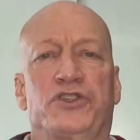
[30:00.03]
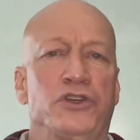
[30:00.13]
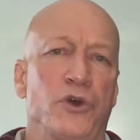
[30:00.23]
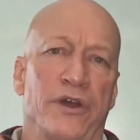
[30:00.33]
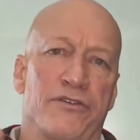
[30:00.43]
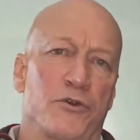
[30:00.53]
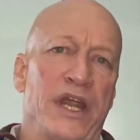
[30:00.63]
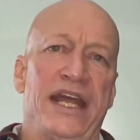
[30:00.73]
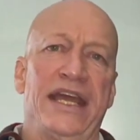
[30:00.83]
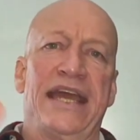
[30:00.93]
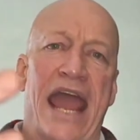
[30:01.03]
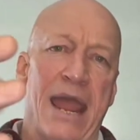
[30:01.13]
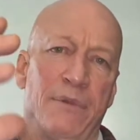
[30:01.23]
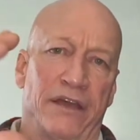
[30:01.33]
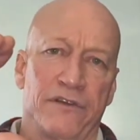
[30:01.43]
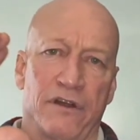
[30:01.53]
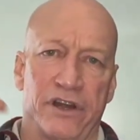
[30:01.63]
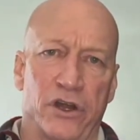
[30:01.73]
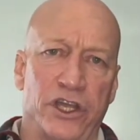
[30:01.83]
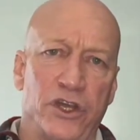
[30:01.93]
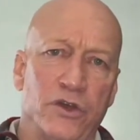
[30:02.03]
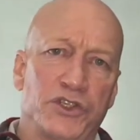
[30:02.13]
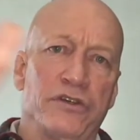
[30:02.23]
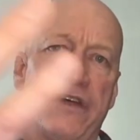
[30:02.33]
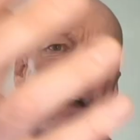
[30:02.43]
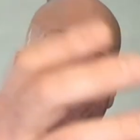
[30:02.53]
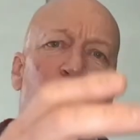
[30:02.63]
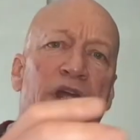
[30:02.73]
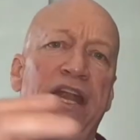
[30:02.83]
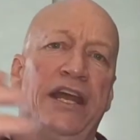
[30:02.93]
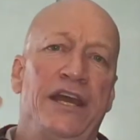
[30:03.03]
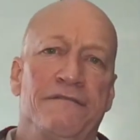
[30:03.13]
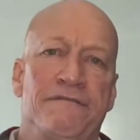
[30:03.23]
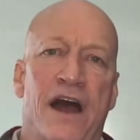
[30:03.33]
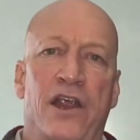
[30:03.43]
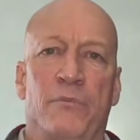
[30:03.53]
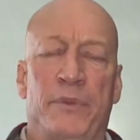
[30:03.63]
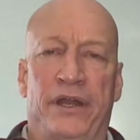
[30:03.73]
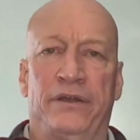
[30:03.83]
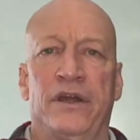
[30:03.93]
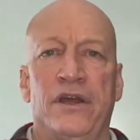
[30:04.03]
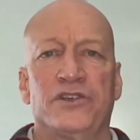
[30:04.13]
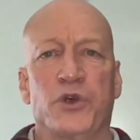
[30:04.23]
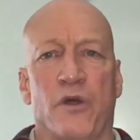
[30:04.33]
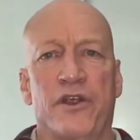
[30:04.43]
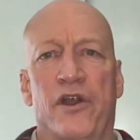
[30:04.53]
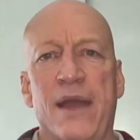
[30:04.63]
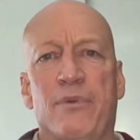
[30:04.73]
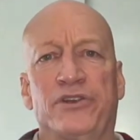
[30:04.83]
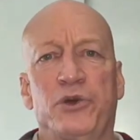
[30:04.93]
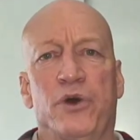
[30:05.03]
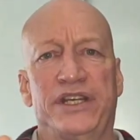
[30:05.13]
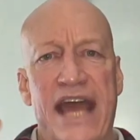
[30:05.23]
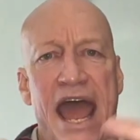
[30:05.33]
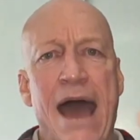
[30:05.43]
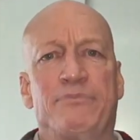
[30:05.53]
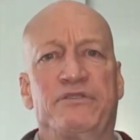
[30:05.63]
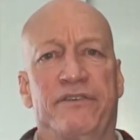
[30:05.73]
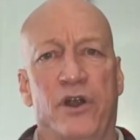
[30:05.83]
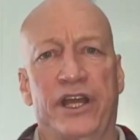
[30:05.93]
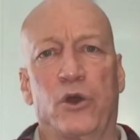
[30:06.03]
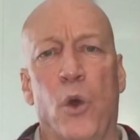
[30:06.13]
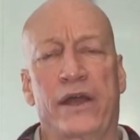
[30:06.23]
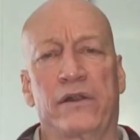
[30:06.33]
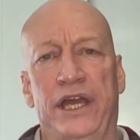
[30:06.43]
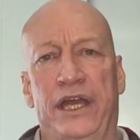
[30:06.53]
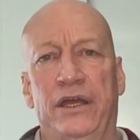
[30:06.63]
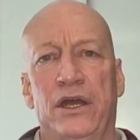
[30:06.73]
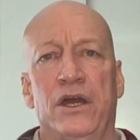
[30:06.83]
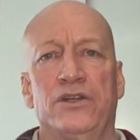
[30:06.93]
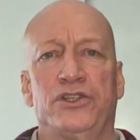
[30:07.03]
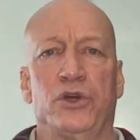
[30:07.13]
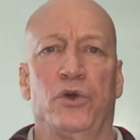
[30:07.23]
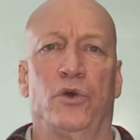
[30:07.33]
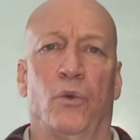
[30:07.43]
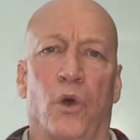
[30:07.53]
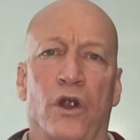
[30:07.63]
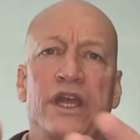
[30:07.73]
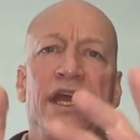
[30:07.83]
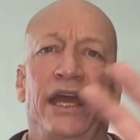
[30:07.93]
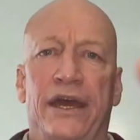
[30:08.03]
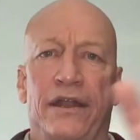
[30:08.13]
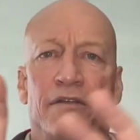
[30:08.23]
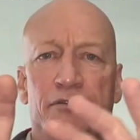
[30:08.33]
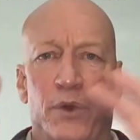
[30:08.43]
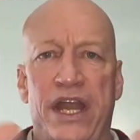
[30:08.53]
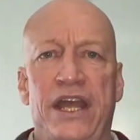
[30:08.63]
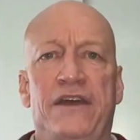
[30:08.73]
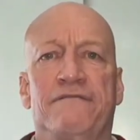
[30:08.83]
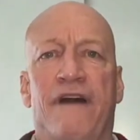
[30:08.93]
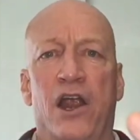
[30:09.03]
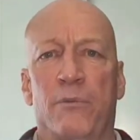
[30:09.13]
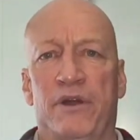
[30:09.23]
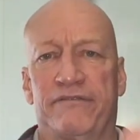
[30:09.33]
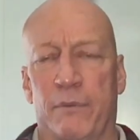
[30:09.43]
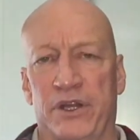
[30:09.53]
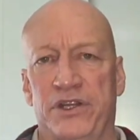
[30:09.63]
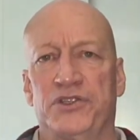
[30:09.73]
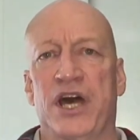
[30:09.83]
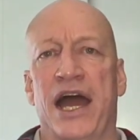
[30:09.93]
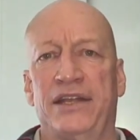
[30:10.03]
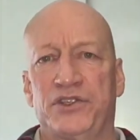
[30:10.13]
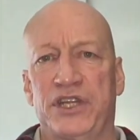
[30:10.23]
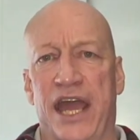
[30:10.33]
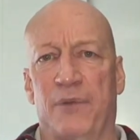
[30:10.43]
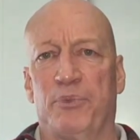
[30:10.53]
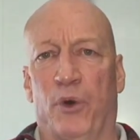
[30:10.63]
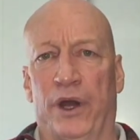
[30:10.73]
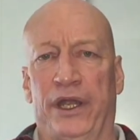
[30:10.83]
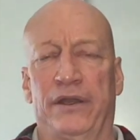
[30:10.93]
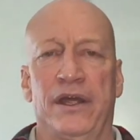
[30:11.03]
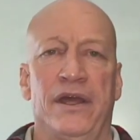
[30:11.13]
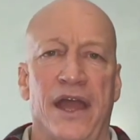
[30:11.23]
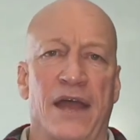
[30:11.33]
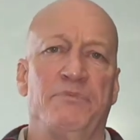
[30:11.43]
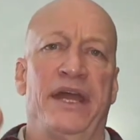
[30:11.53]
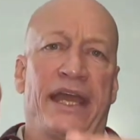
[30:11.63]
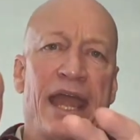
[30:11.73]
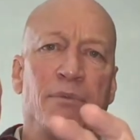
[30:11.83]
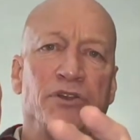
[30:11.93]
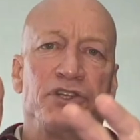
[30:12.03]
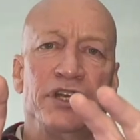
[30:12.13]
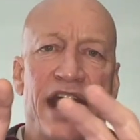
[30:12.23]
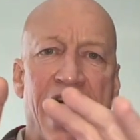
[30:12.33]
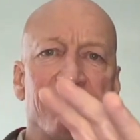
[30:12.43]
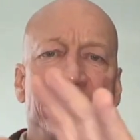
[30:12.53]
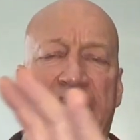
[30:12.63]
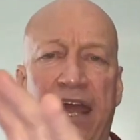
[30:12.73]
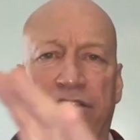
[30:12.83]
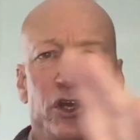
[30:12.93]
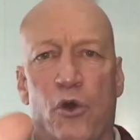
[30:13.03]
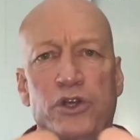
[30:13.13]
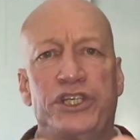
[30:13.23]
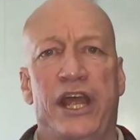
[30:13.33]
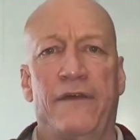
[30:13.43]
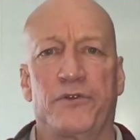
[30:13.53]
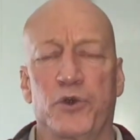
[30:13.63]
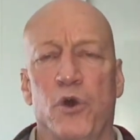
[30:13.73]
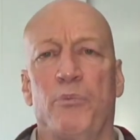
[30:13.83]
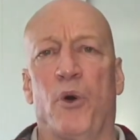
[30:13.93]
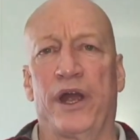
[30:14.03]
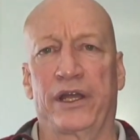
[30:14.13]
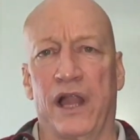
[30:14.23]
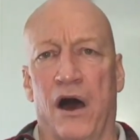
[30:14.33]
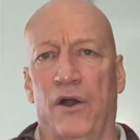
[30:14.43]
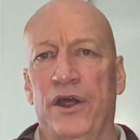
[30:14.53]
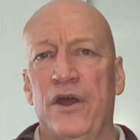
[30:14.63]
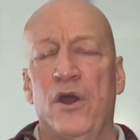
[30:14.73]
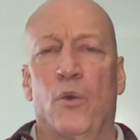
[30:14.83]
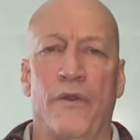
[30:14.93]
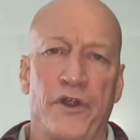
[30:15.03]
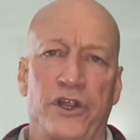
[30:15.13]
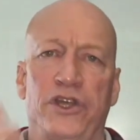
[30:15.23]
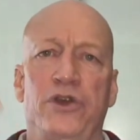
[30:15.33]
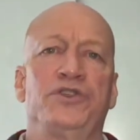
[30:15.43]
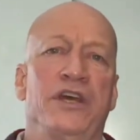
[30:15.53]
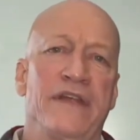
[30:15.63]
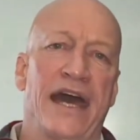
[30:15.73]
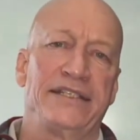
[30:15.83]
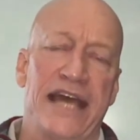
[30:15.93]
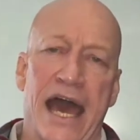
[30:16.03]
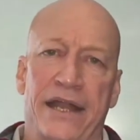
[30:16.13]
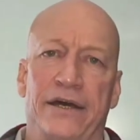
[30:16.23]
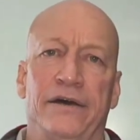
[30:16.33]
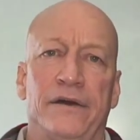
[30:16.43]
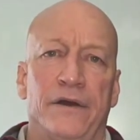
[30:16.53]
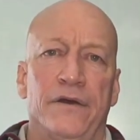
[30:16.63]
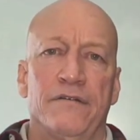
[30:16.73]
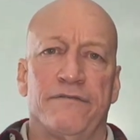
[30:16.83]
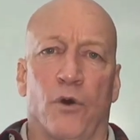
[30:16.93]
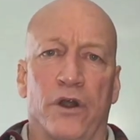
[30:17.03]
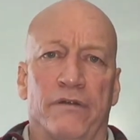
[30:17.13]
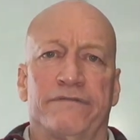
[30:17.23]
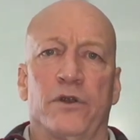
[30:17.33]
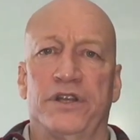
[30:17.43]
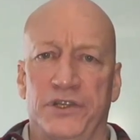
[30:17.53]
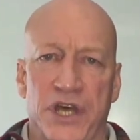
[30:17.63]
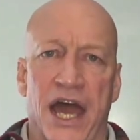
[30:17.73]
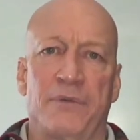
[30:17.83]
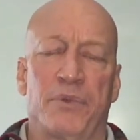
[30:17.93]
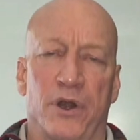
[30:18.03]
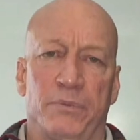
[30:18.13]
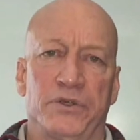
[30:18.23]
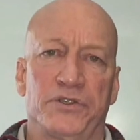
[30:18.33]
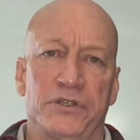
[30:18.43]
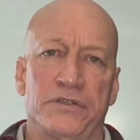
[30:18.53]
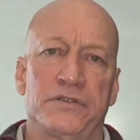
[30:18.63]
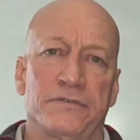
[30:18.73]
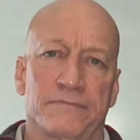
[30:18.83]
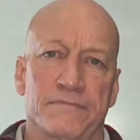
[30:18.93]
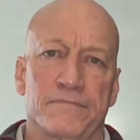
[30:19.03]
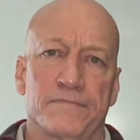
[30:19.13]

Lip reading: used to doing 3D gaming. They're very used to that 3D environment. So they're able to adapt very quickly to working in a 3D environment from a design standpoint and being able to navigate, negotiate through a point cloud when they're using that data for design purposes.